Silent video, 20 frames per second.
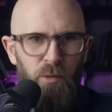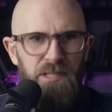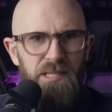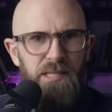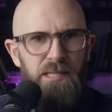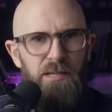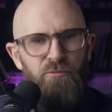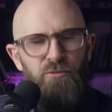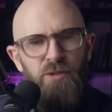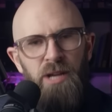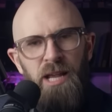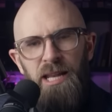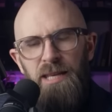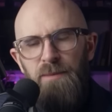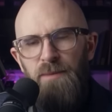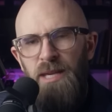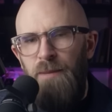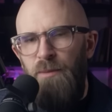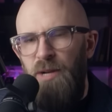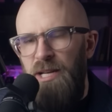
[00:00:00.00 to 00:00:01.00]
What does he really
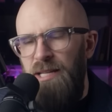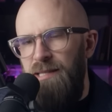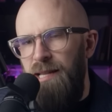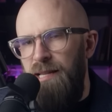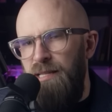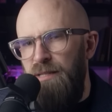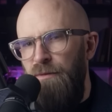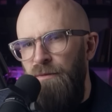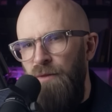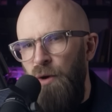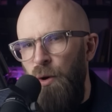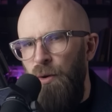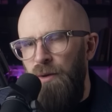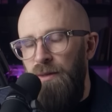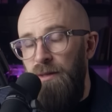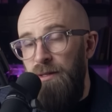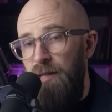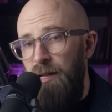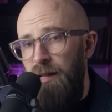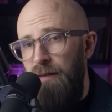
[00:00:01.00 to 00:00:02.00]
mean when he says fog
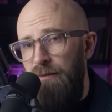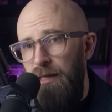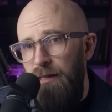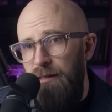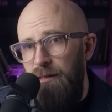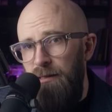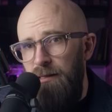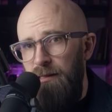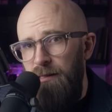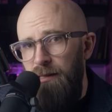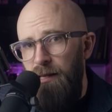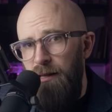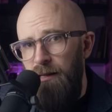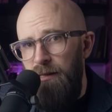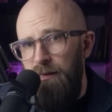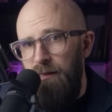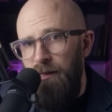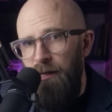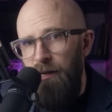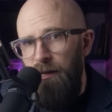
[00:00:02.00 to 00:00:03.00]
that should have you
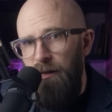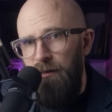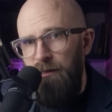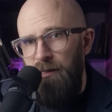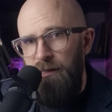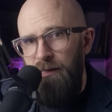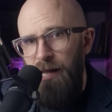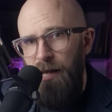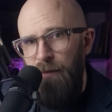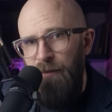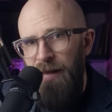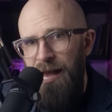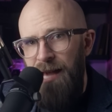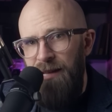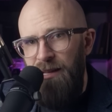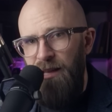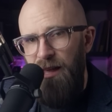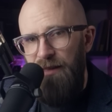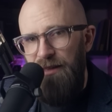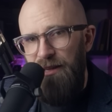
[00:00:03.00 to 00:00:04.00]
concerned? Or just how bad
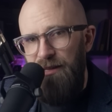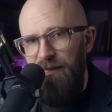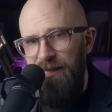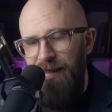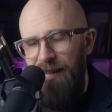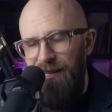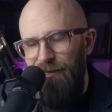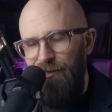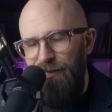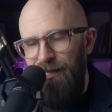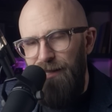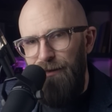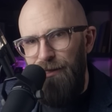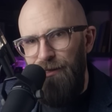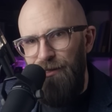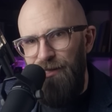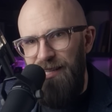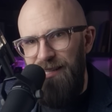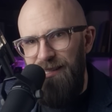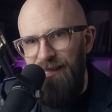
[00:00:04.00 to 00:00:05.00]
are those technical
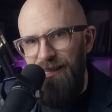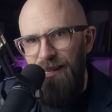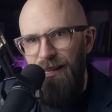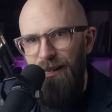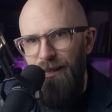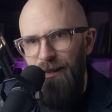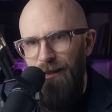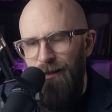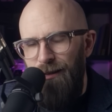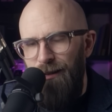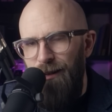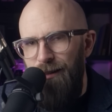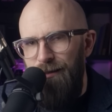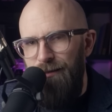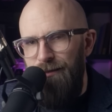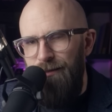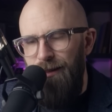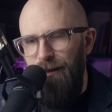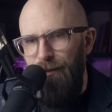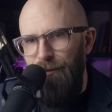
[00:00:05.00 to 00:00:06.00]
difficulties?
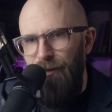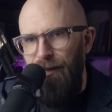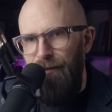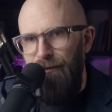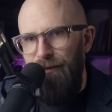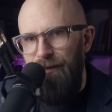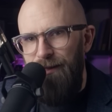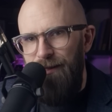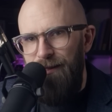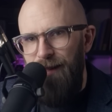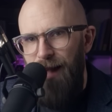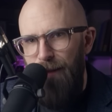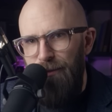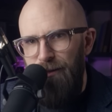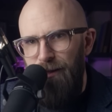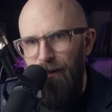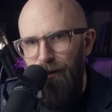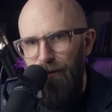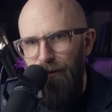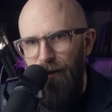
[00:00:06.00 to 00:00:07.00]
Ladies and gentlemen, everything is
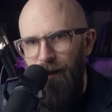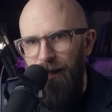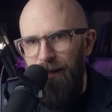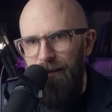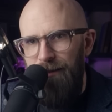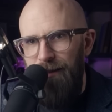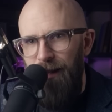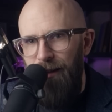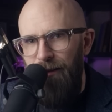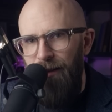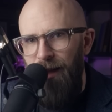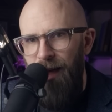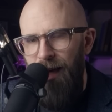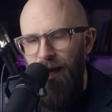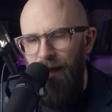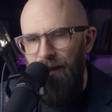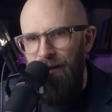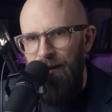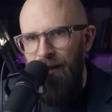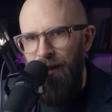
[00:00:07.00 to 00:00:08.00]
absolutely fine. There
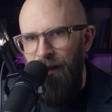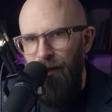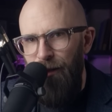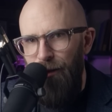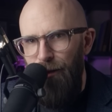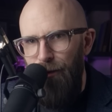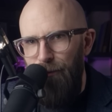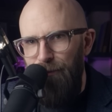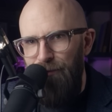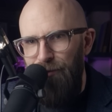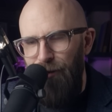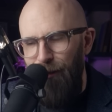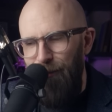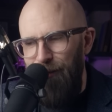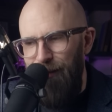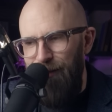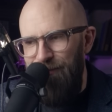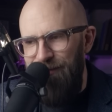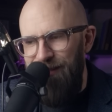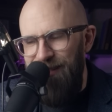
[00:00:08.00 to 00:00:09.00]
are no
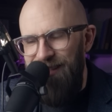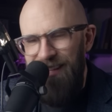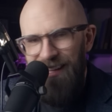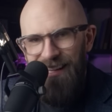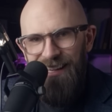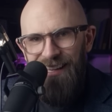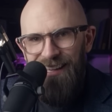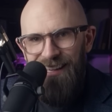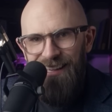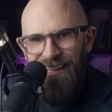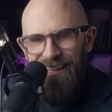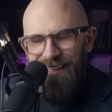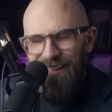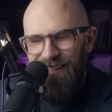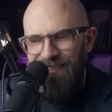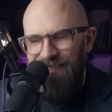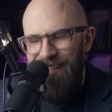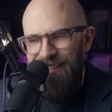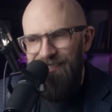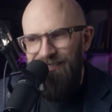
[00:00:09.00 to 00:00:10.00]
problems.
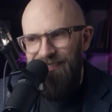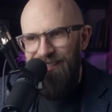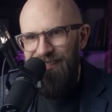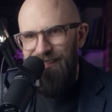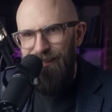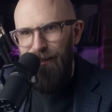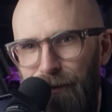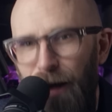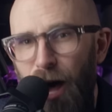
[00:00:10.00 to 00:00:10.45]
The mic switches off.